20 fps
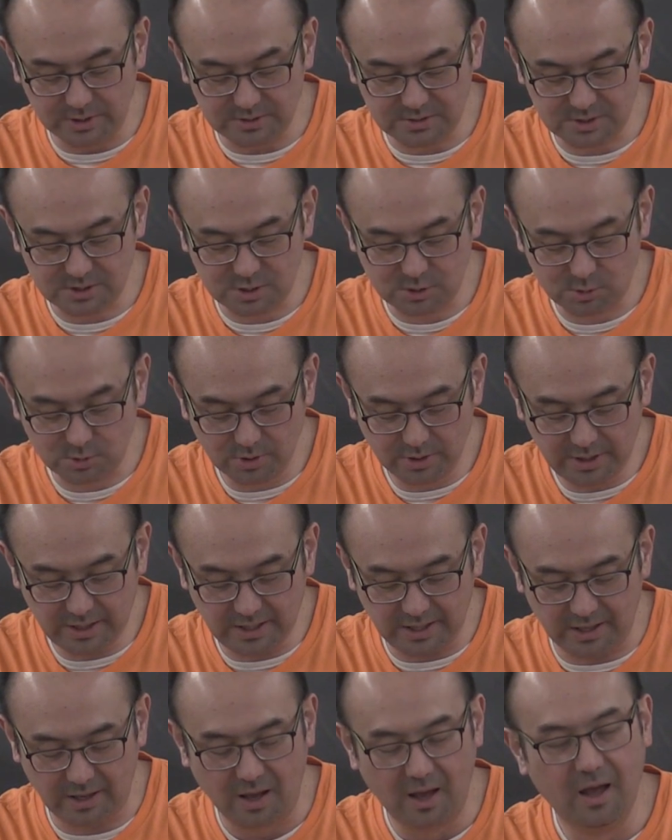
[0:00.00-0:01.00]
is
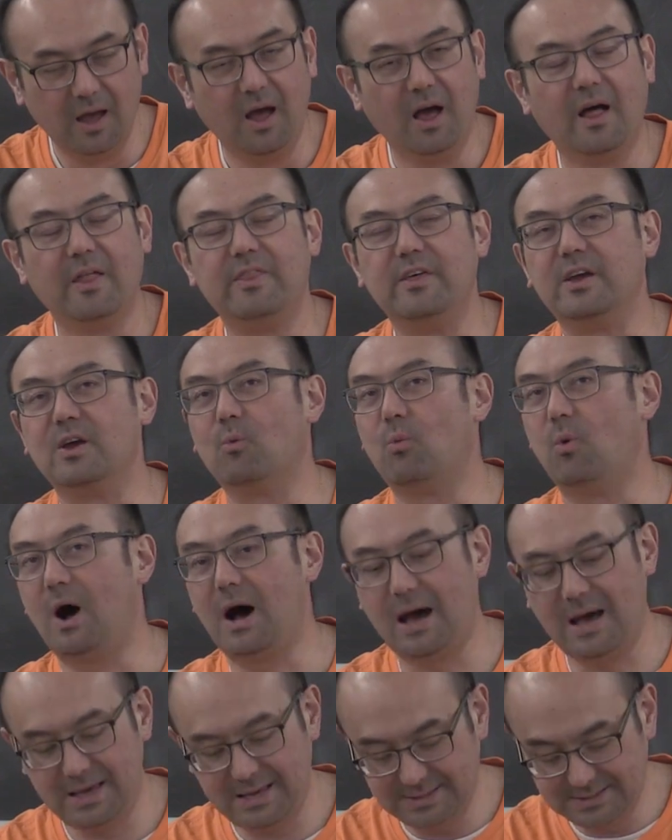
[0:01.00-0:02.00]
3. The
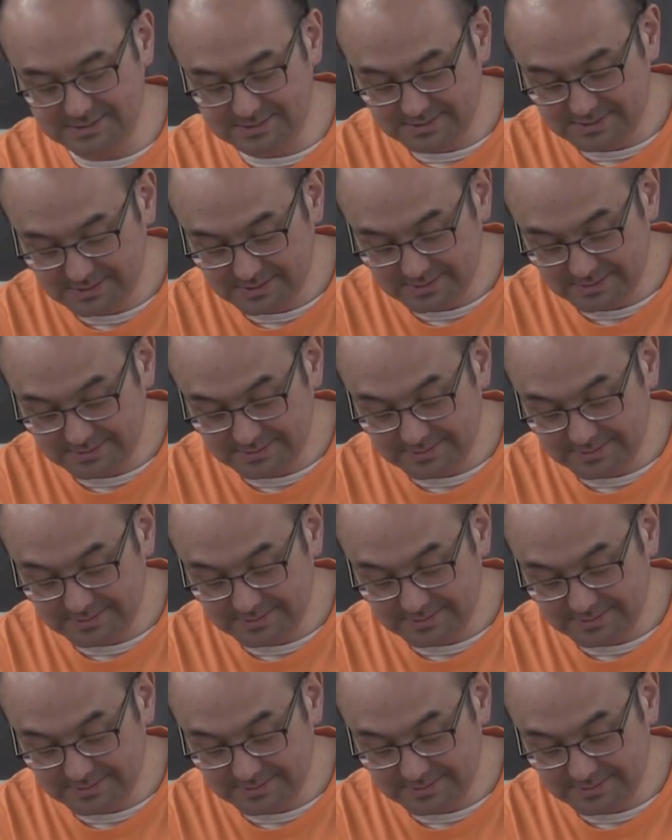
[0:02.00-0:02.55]
y's,